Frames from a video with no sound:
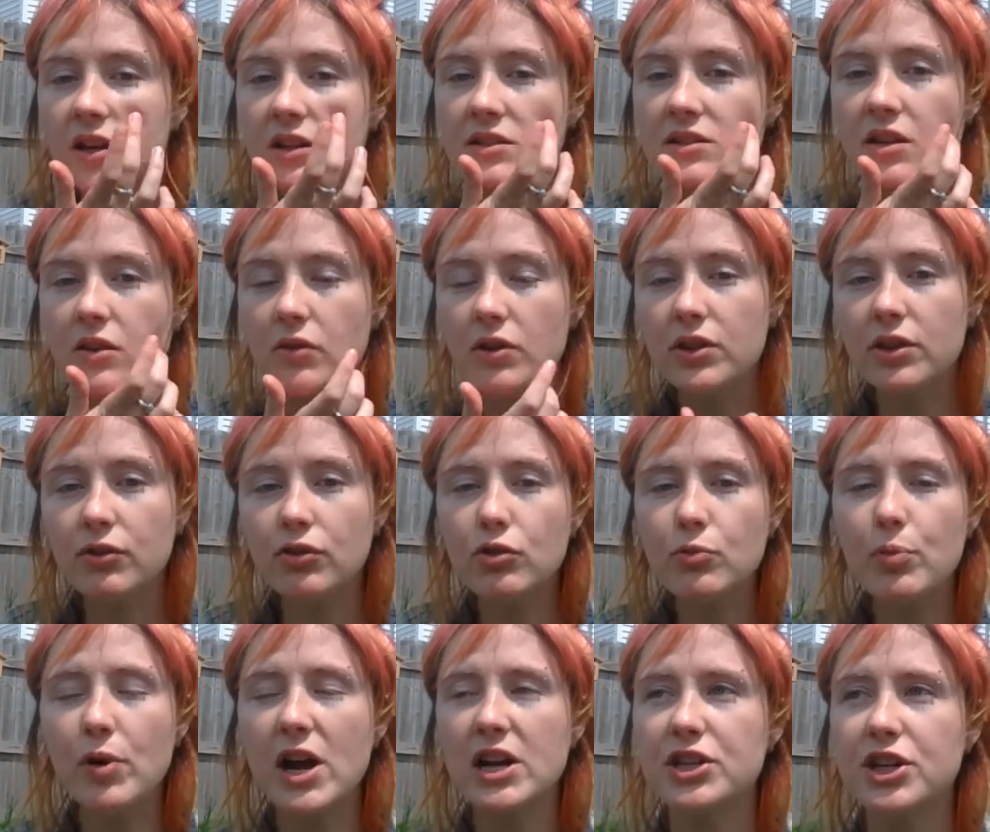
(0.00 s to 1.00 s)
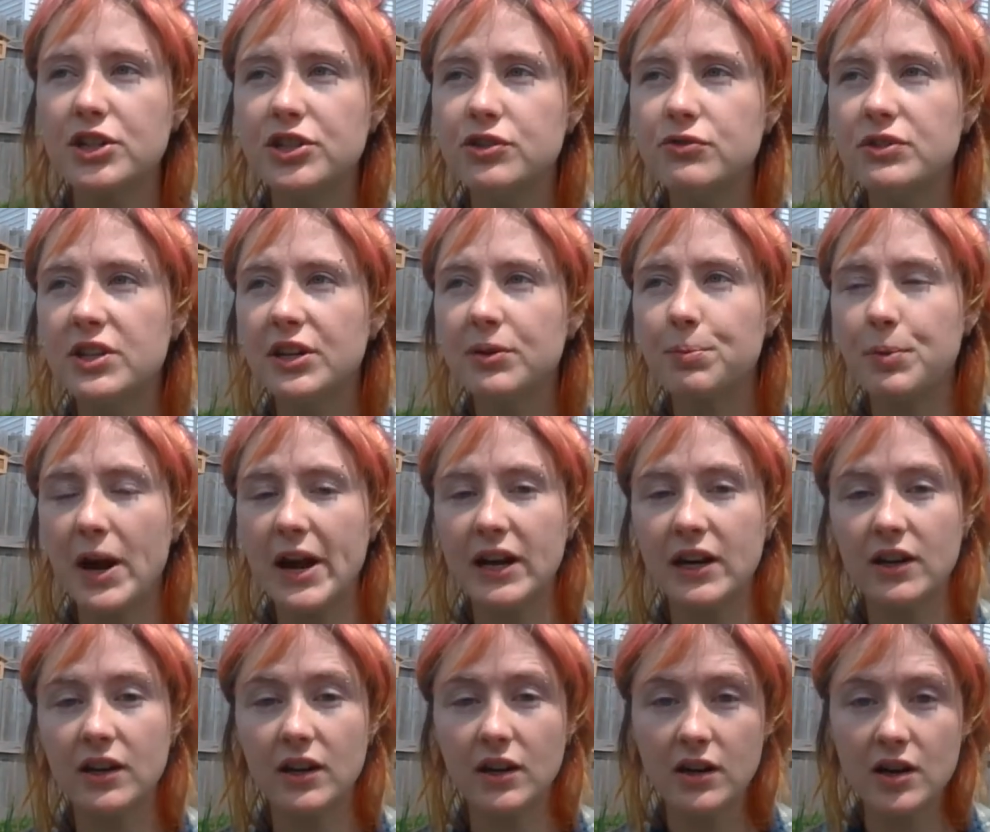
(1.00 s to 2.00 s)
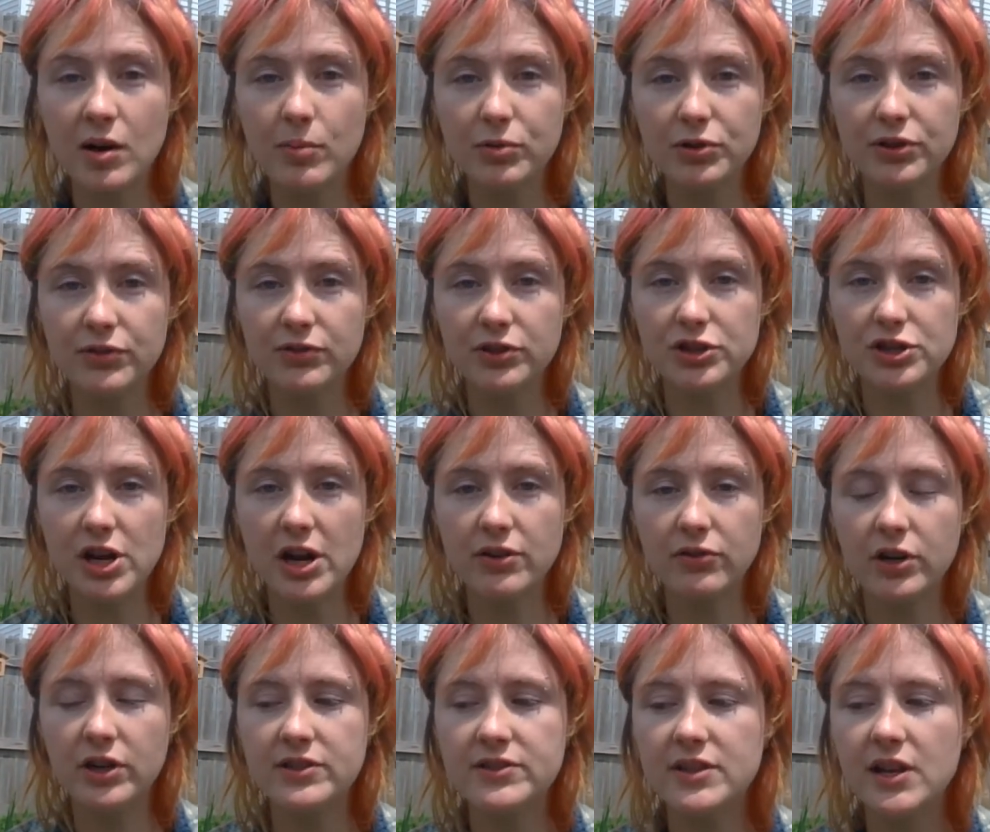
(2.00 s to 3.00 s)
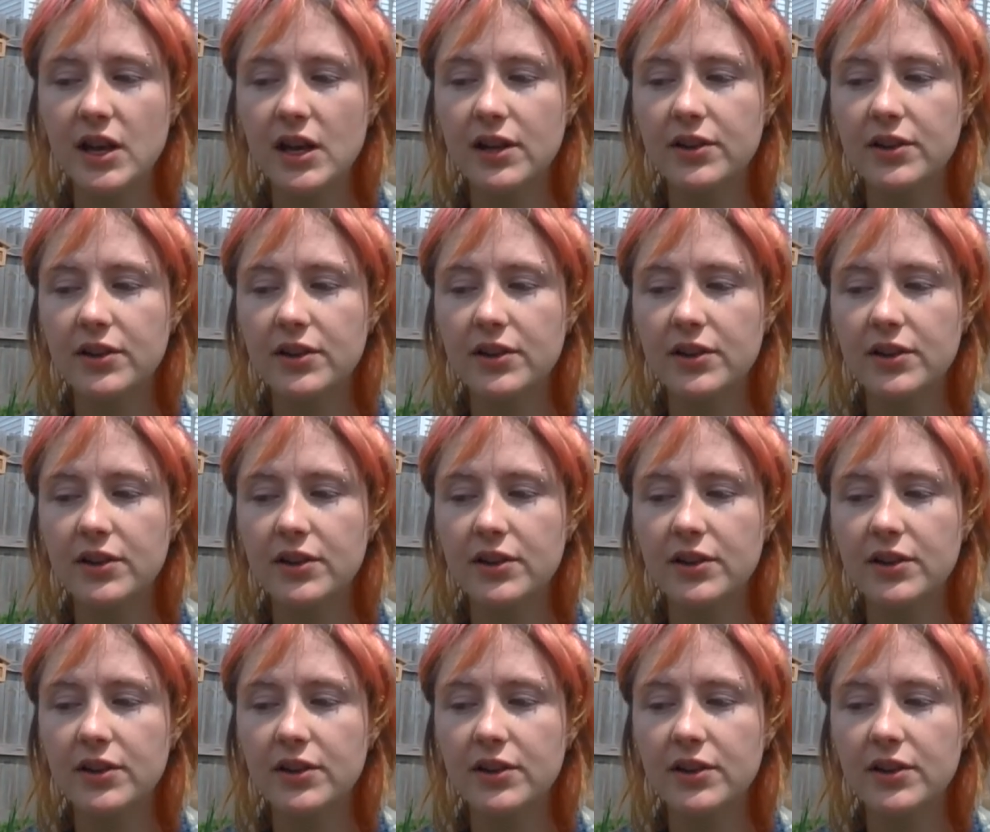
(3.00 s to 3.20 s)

So in the group project, you did write a couple different genres.